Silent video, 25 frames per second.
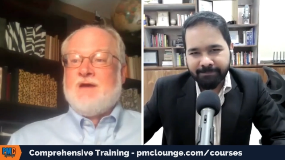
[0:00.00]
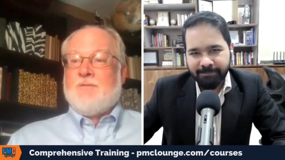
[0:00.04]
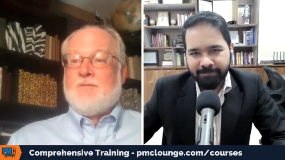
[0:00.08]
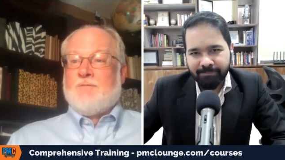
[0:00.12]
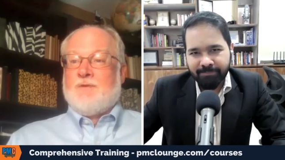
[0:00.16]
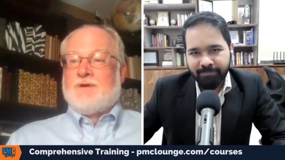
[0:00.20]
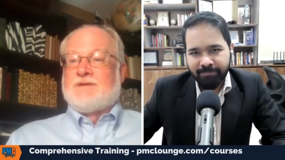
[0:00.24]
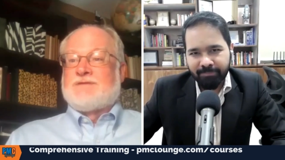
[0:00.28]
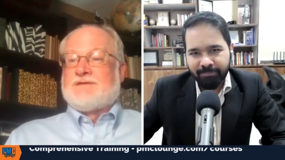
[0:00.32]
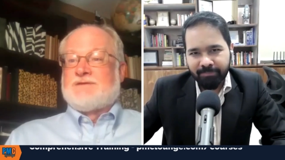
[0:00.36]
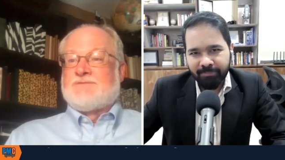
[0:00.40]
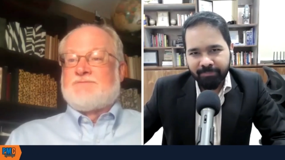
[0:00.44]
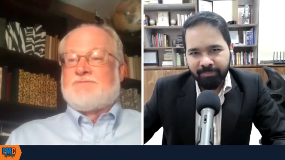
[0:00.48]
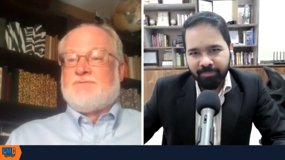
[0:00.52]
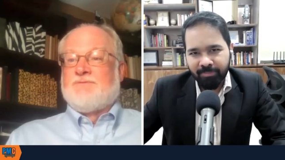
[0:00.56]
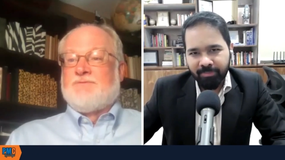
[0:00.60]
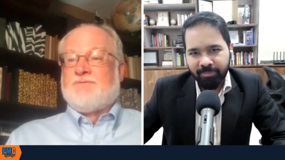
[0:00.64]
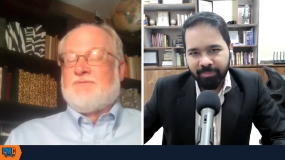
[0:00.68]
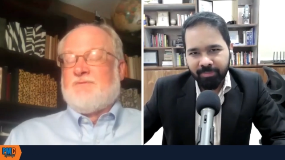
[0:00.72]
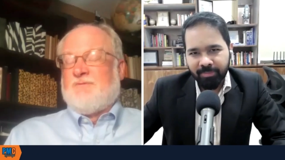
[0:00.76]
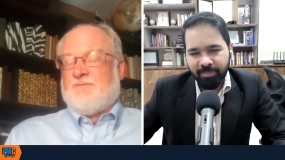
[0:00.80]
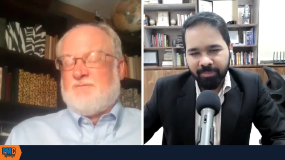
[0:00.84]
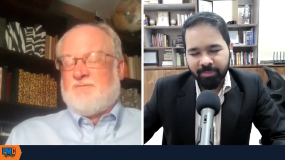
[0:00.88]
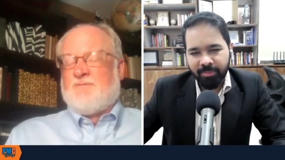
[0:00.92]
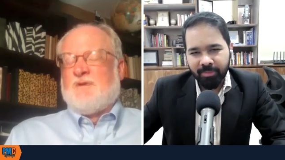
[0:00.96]
Speaker 1: which is
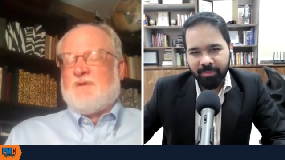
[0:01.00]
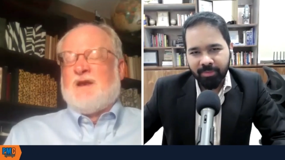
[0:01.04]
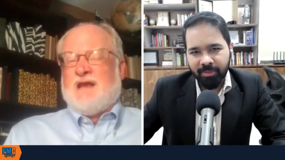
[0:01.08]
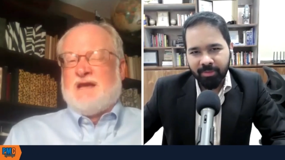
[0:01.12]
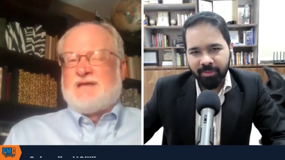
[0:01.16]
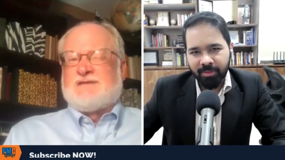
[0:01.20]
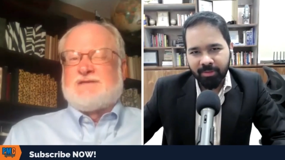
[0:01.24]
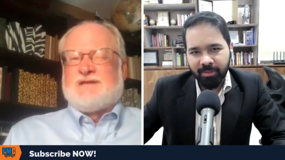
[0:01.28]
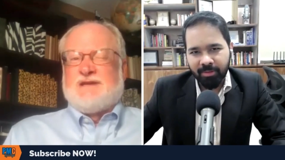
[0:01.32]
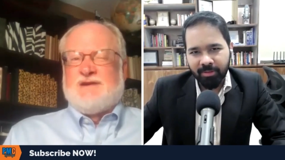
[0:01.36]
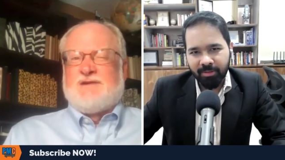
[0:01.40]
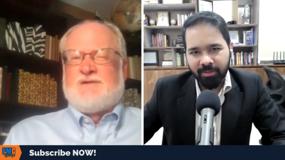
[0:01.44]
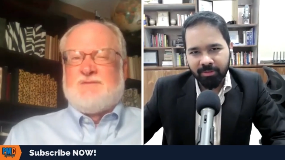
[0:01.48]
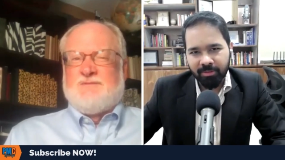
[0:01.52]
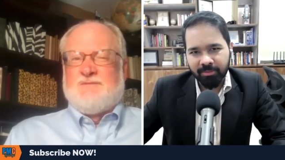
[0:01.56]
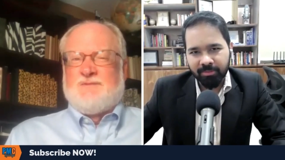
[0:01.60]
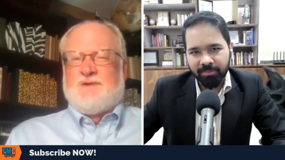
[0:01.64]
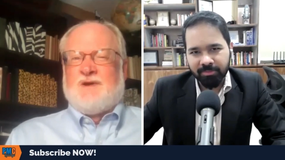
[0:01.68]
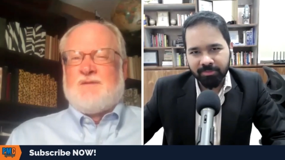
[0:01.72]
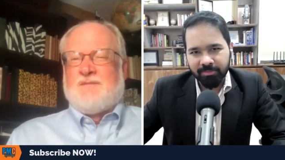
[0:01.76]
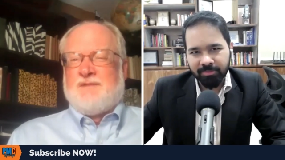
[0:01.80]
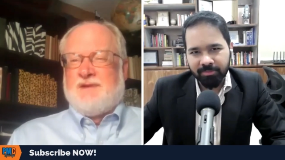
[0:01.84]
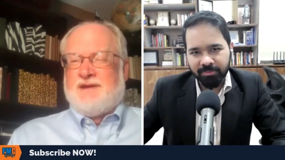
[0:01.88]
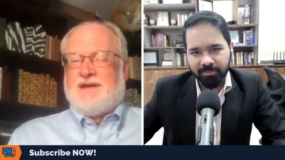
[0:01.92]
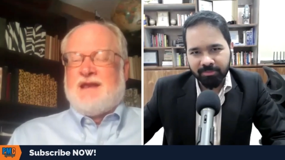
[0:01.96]
initially
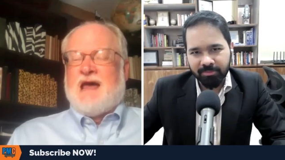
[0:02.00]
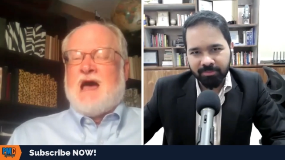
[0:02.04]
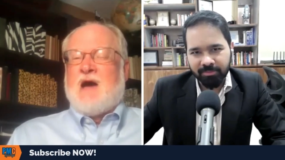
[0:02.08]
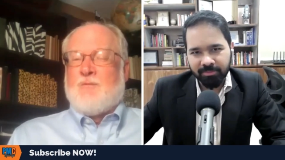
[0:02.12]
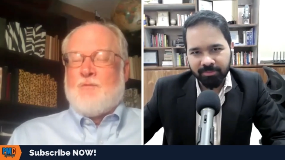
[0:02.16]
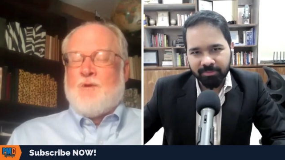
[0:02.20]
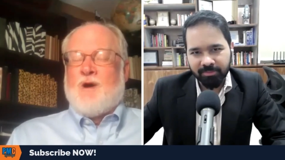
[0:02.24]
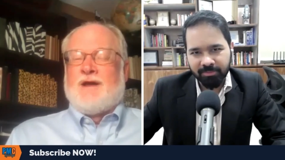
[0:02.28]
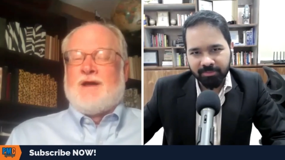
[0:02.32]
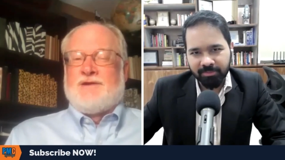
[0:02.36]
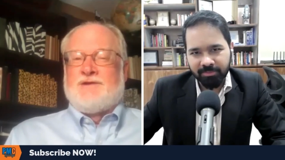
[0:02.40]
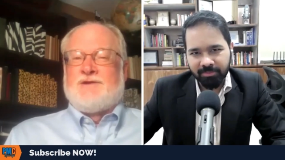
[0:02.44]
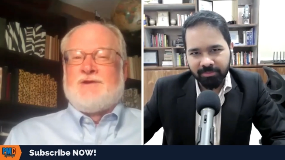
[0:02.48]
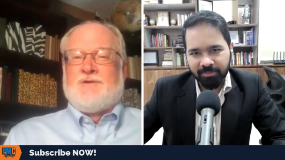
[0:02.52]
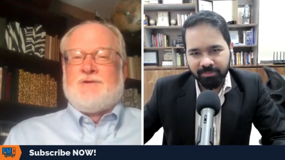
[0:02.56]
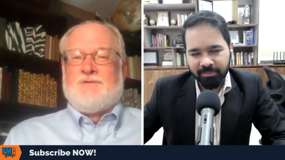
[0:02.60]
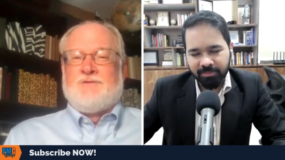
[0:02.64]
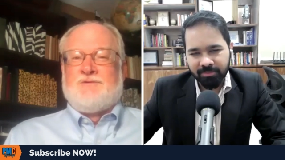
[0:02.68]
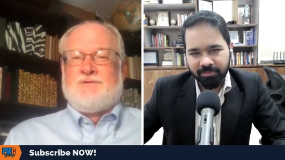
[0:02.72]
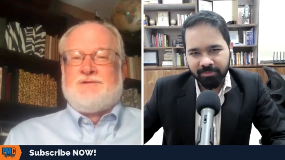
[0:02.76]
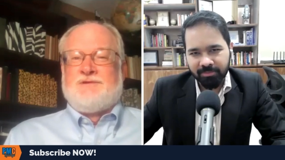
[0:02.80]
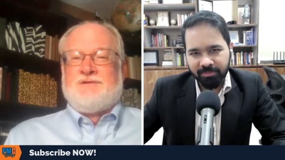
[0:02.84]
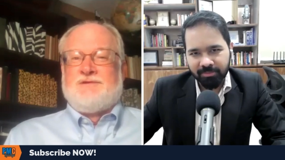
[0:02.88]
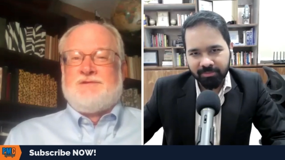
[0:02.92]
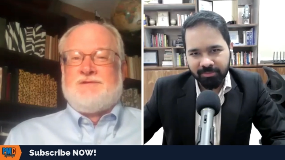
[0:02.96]
going to be not wanting
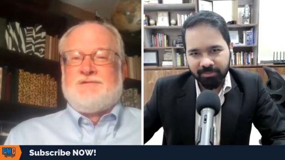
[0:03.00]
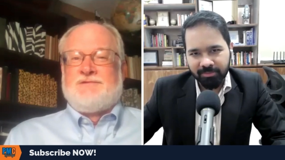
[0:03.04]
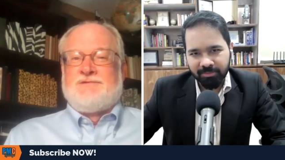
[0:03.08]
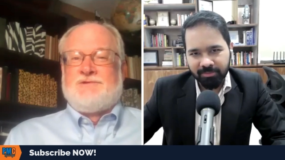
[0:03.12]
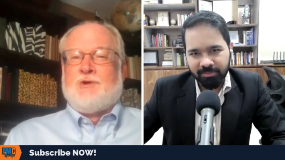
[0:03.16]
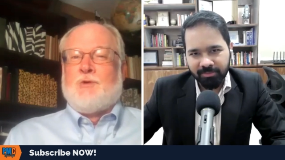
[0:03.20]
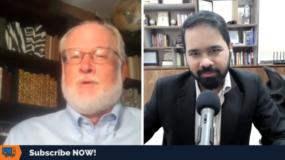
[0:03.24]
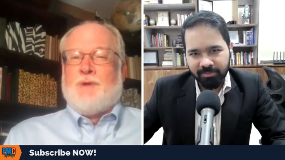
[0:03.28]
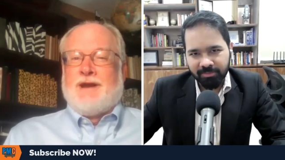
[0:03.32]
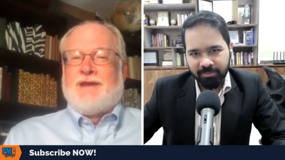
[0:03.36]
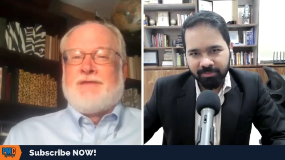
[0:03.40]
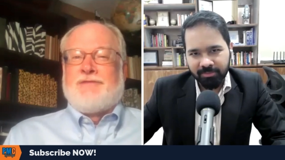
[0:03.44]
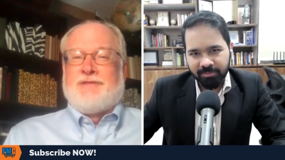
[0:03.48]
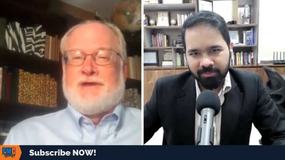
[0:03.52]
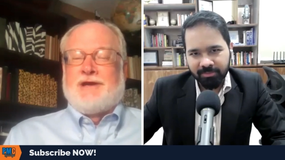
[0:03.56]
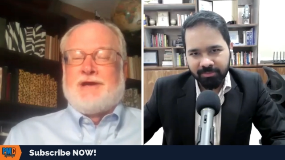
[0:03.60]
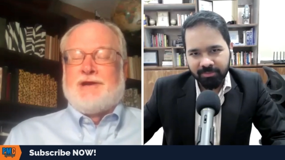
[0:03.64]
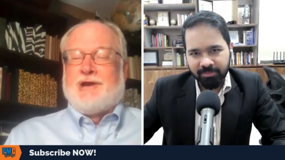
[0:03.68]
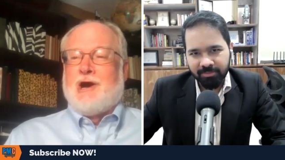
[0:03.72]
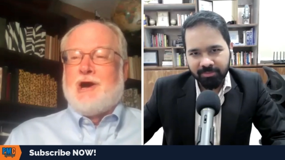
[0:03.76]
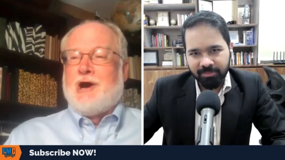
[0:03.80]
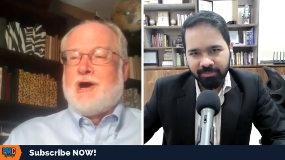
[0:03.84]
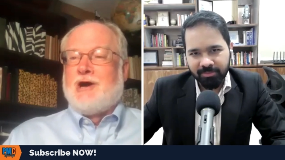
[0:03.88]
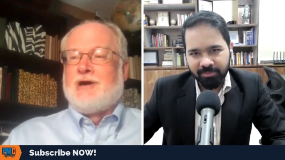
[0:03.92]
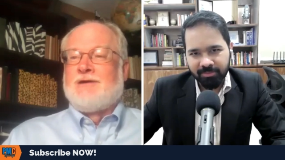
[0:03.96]
to do anything at
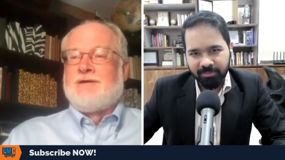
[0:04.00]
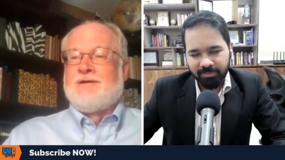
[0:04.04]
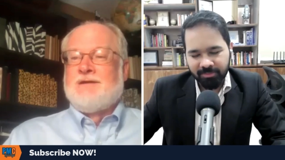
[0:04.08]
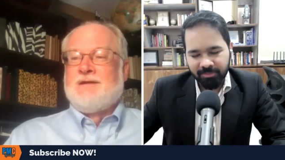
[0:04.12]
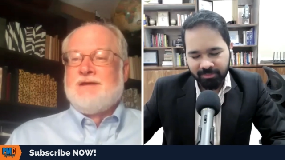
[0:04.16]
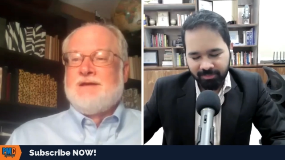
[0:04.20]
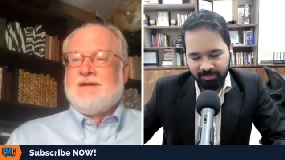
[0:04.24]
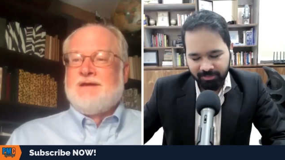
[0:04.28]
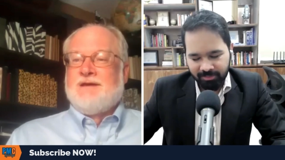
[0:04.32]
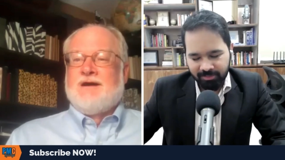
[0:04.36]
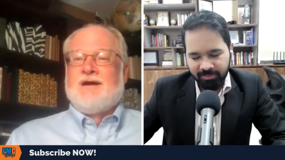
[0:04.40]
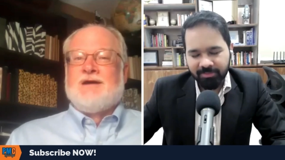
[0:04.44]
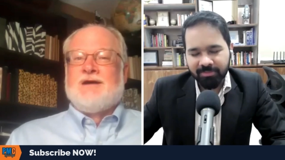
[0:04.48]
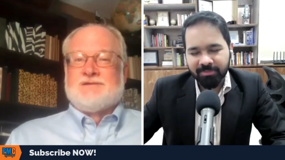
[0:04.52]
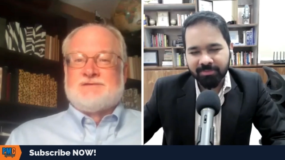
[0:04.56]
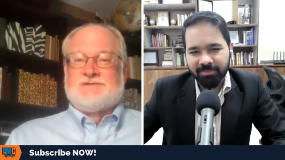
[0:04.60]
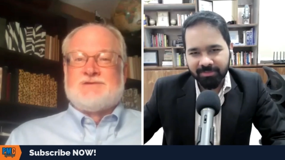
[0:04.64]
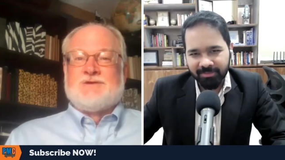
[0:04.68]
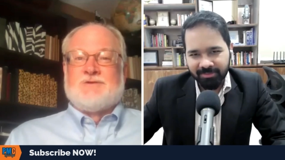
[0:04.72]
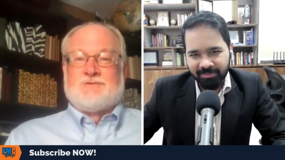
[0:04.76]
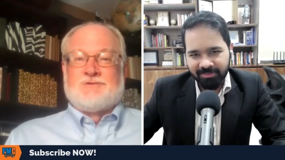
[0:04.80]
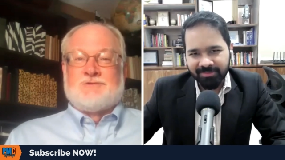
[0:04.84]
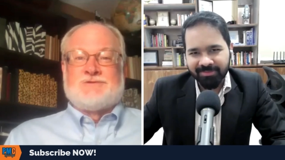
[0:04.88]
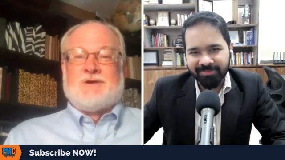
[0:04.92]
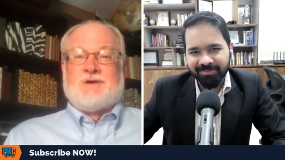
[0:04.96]
all,
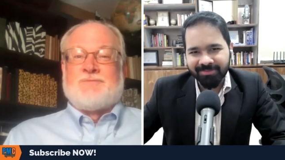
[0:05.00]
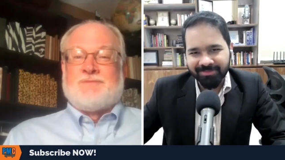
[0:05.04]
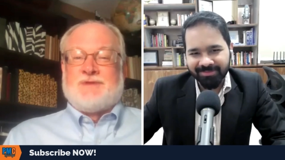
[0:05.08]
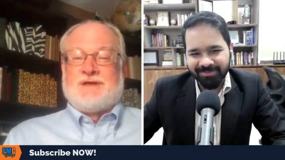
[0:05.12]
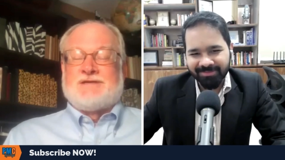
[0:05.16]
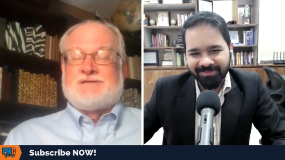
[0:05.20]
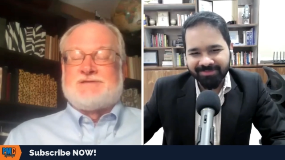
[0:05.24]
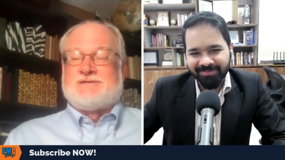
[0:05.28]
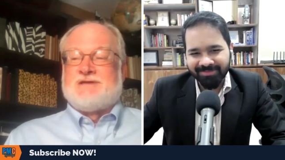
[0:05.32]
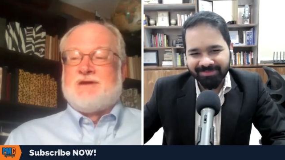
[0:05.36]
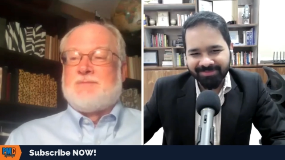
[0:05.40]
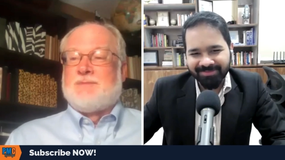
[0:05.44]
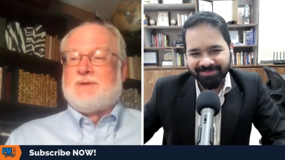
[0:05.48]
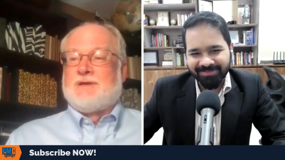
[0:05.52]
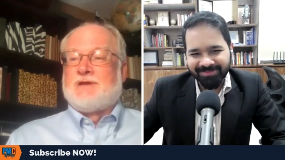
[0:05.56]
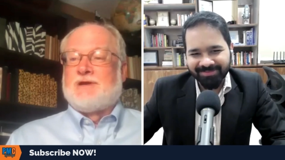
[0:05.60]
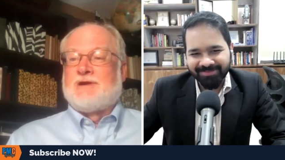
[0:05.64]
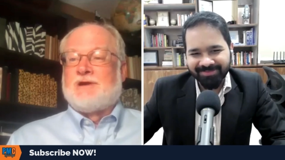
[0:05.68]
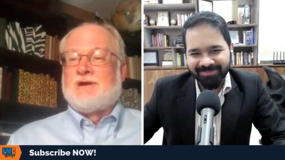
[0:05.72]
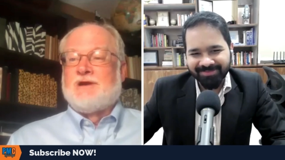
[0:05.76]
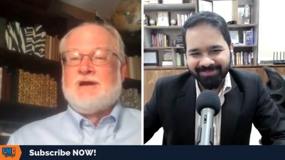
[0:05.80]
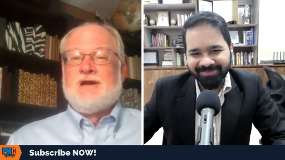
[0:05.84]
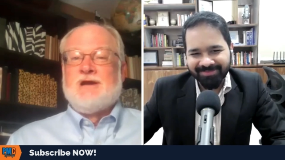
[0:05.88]
something similar,